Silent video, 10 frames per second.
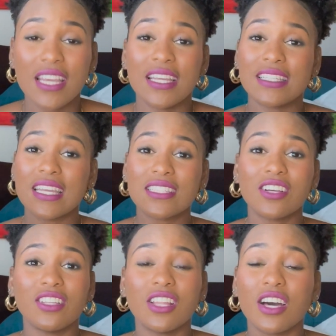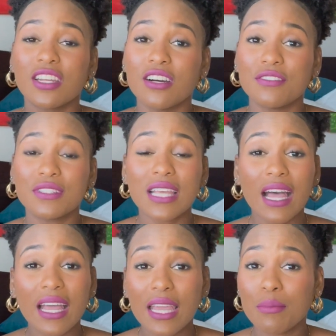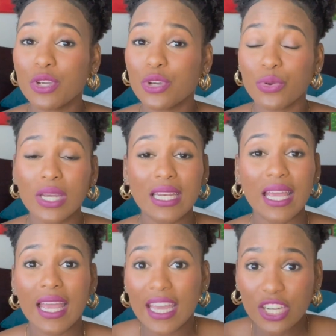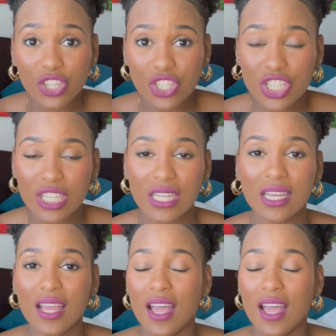It takes a lot of time, grit, energy.